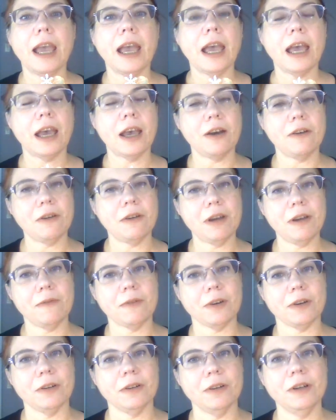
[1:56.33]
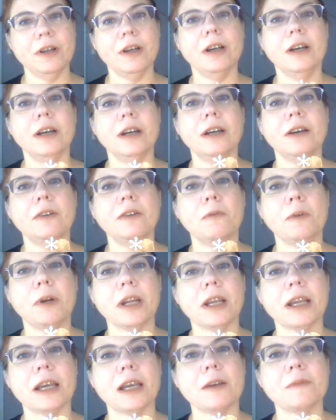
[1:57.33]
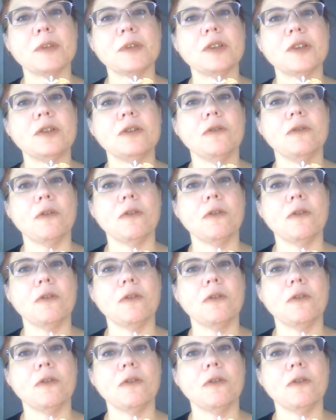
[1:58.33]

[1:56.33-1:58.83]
However, when it comes to